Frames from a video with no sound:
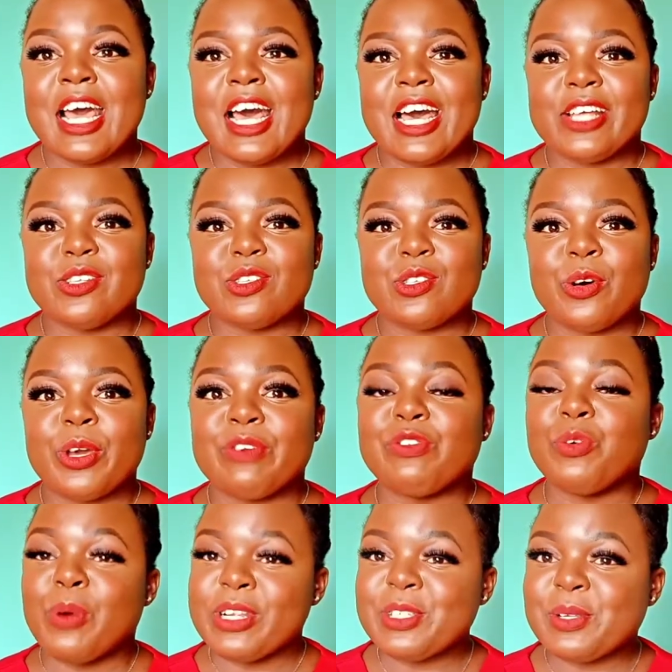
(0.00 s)
And so if you
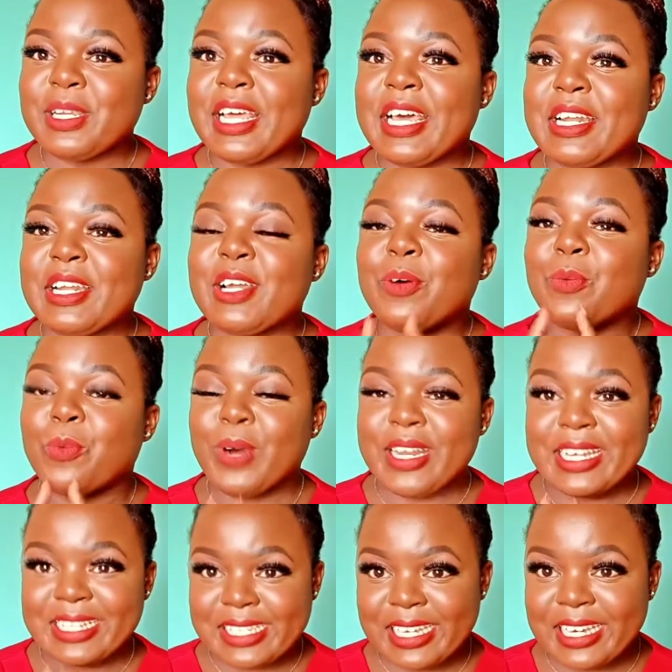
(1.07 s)
want to learn what
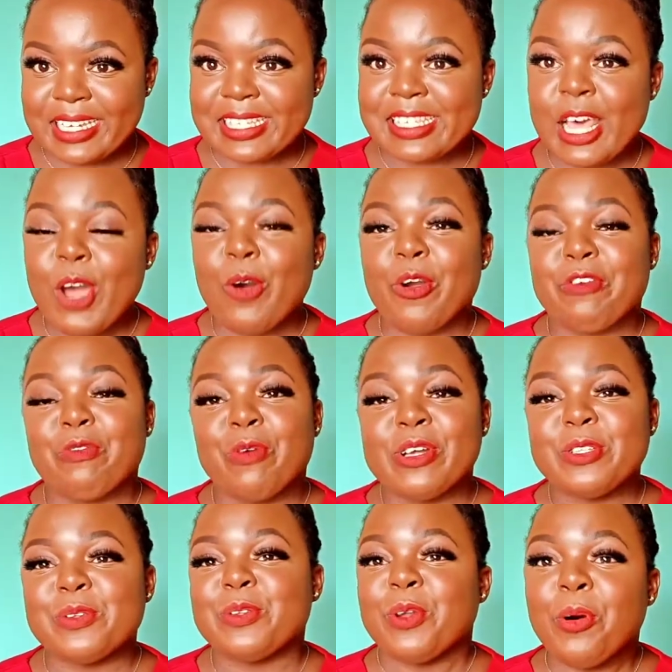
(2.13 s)
it is, or if you want
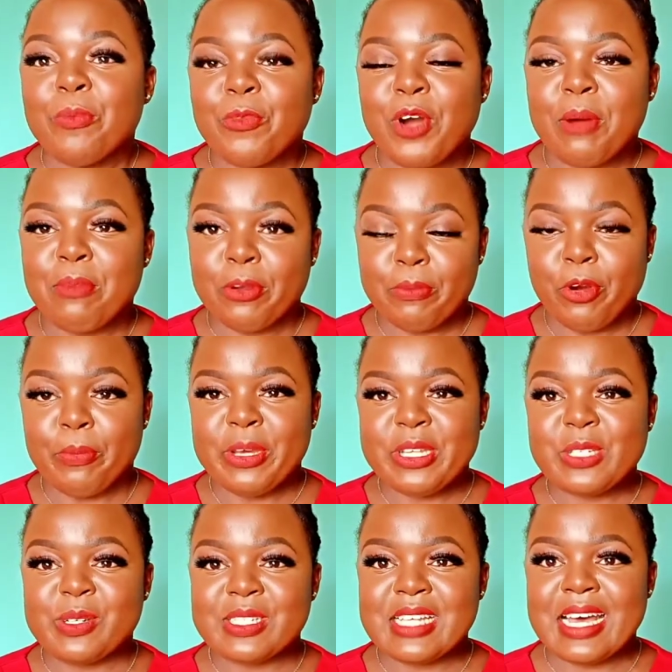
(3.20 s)
to know more about
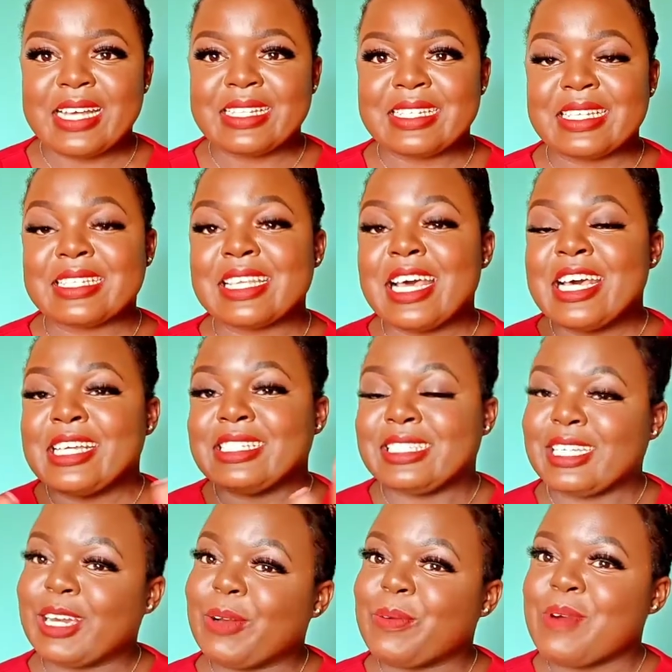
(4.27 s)
biomedical sciences,
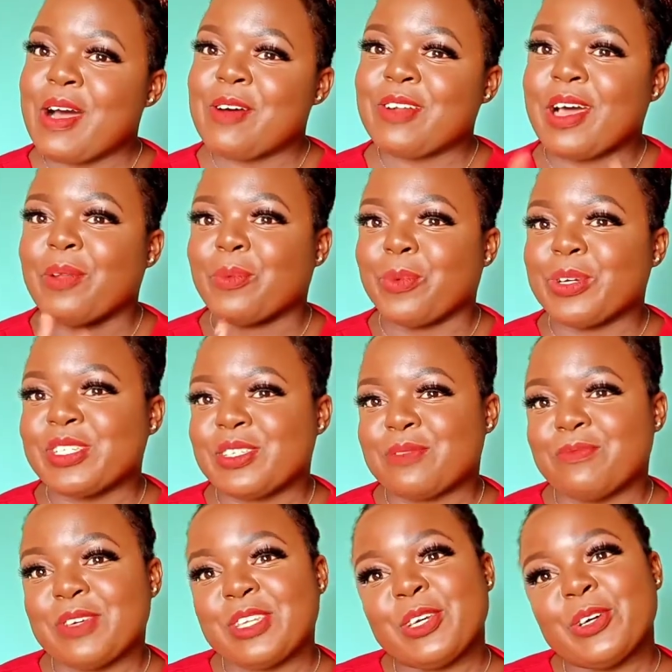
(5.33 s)
stick around and watch this
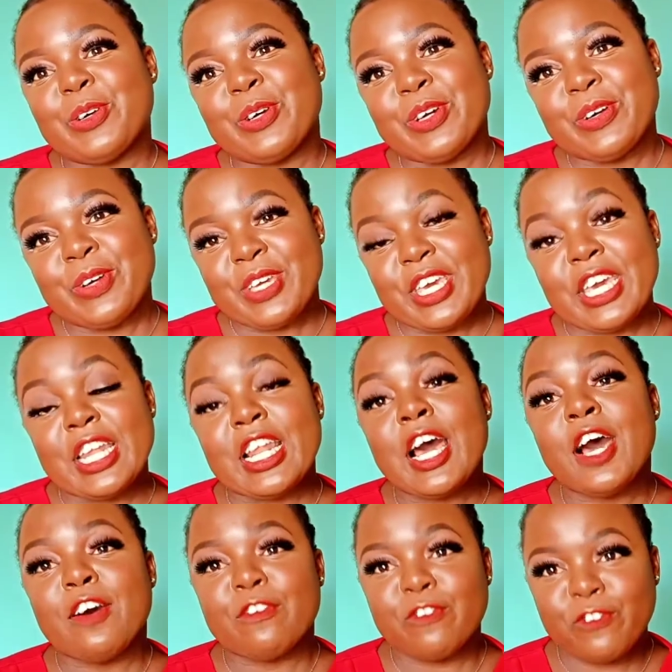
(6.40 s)
video in
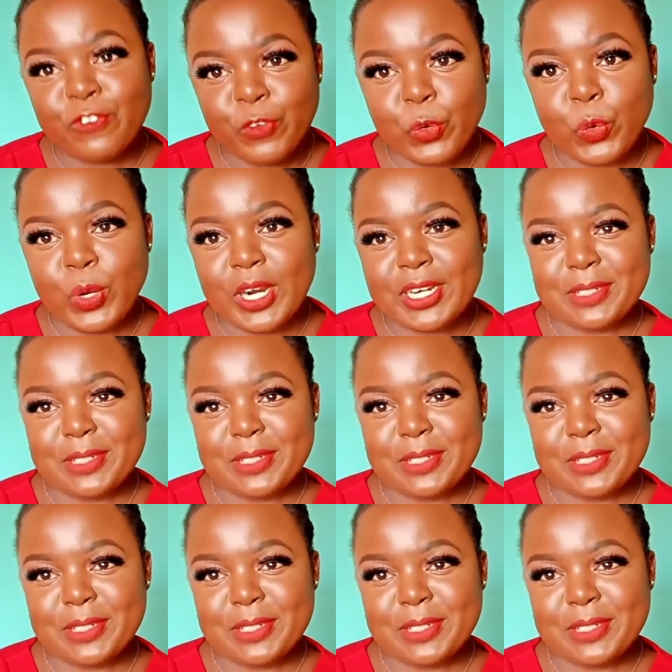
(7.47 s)
full.